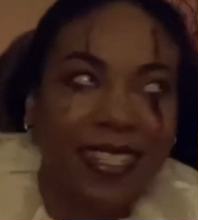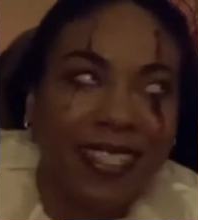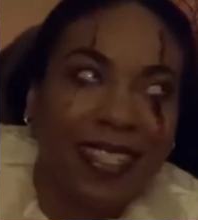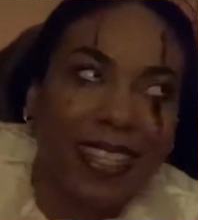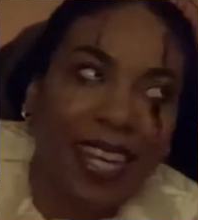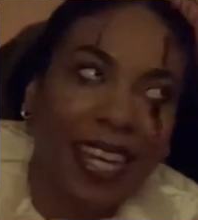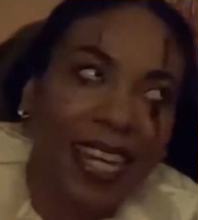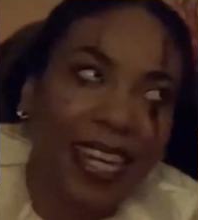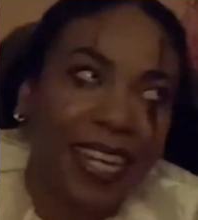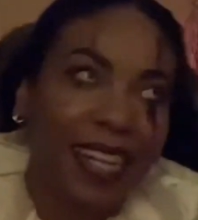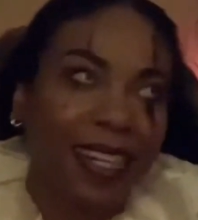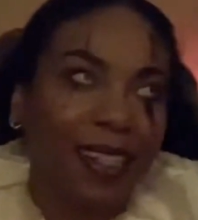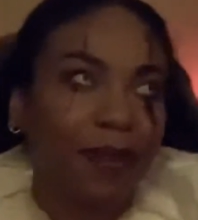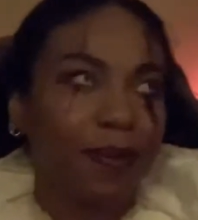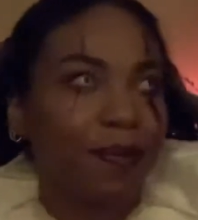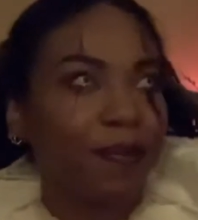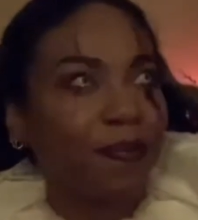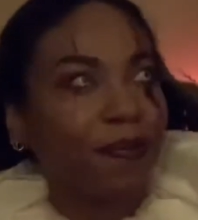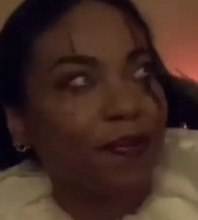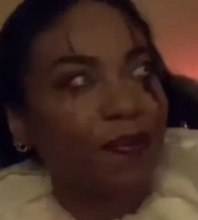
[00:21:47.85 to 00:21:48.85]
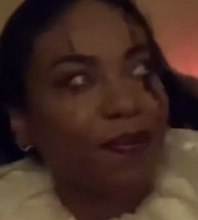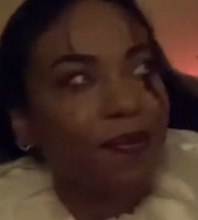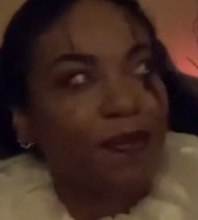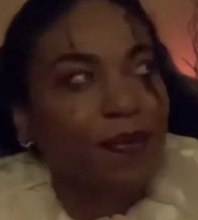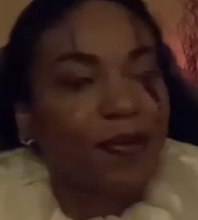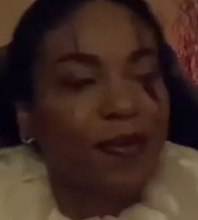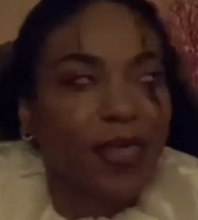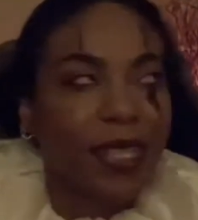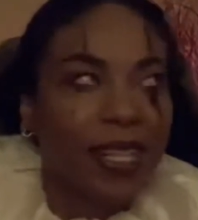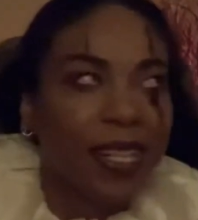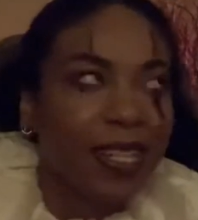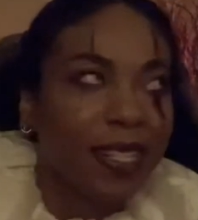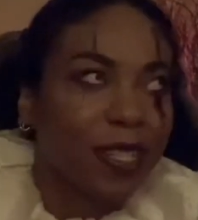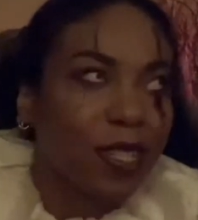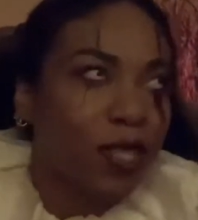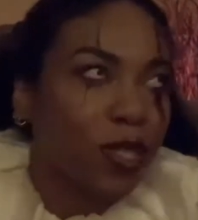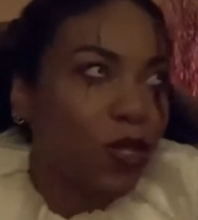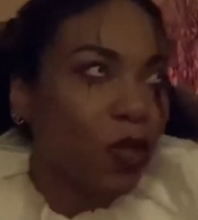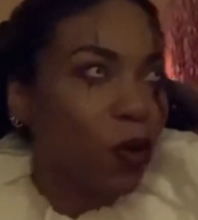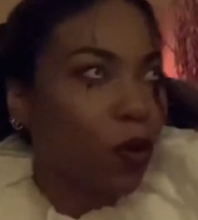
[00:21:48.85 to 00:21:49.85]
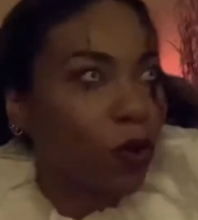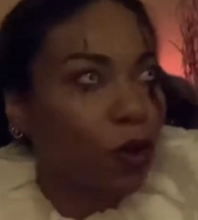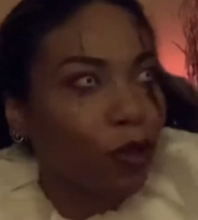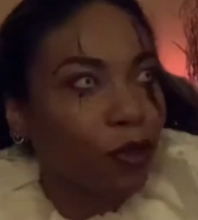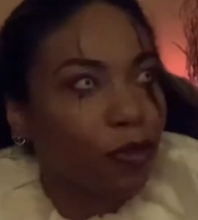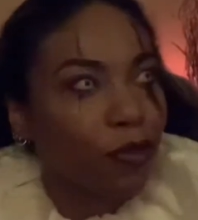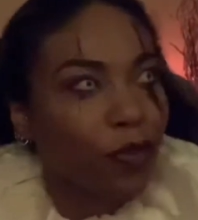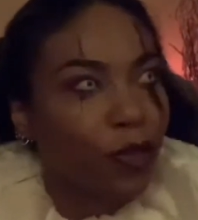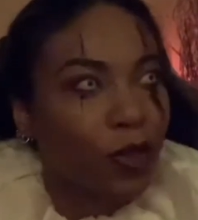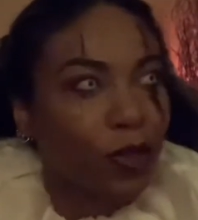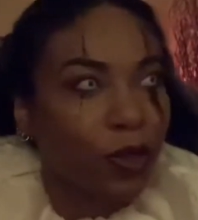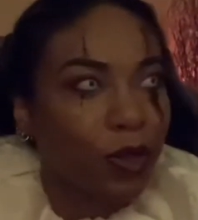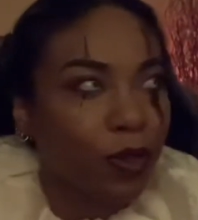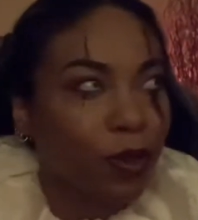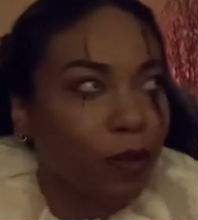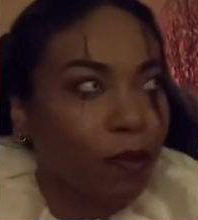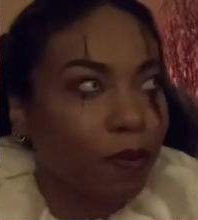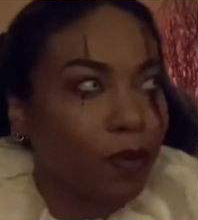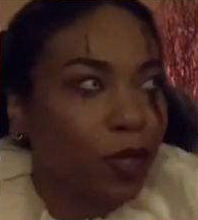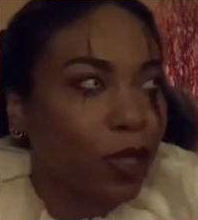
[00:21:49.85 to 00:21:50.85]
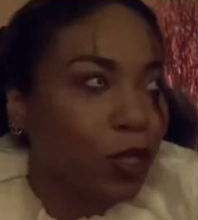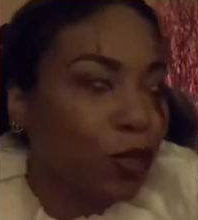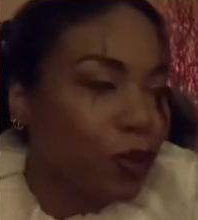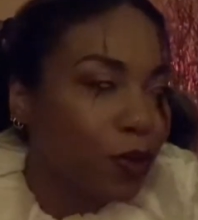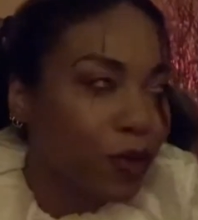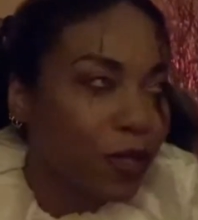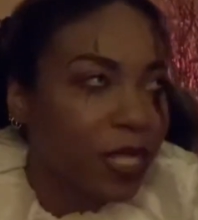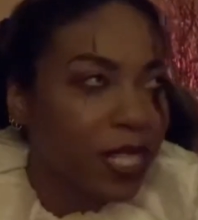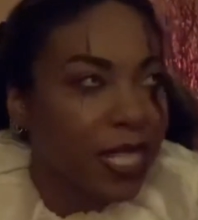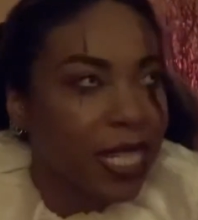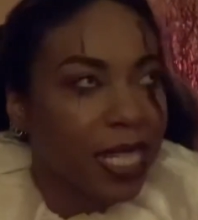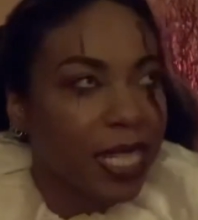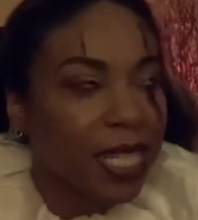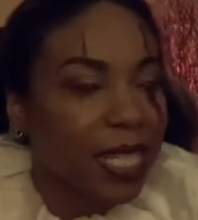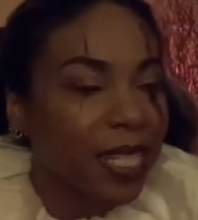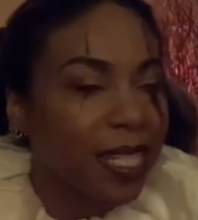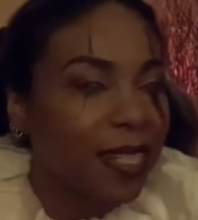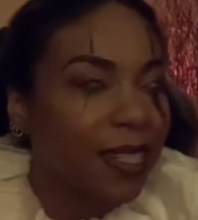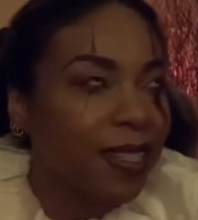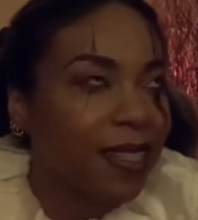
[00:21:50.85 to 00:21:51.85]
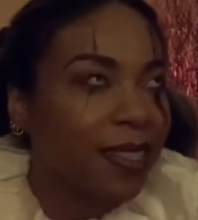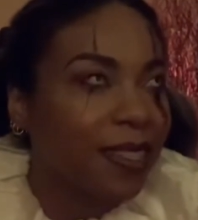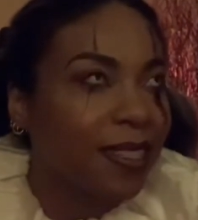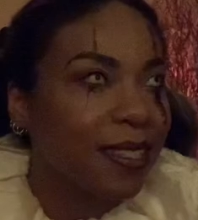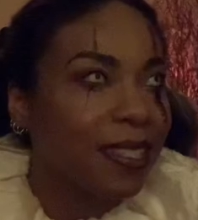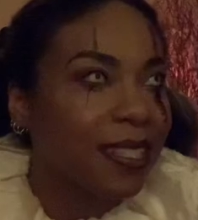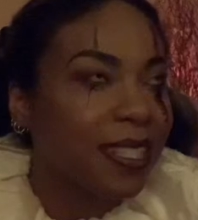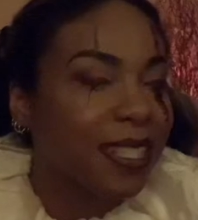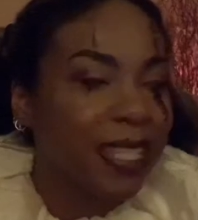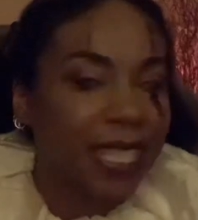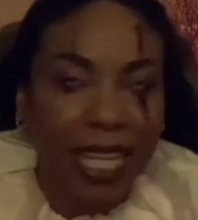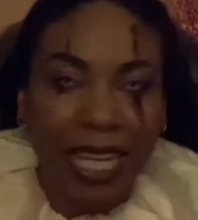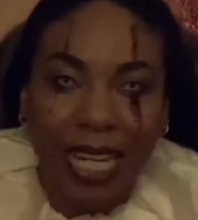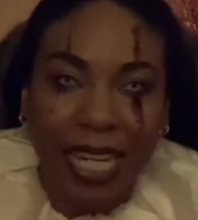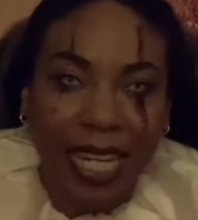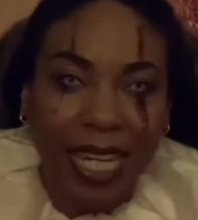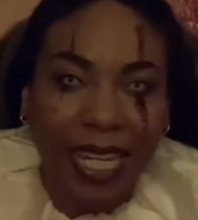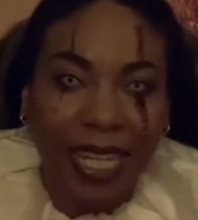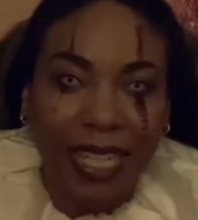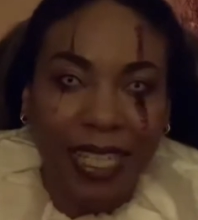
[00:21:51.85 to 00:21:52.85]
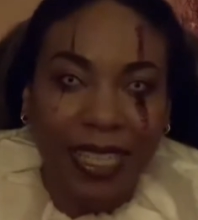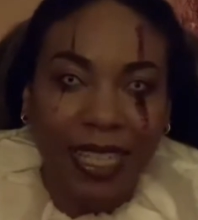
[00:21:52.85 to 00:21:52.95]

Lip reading: like soulful, bluesy singing.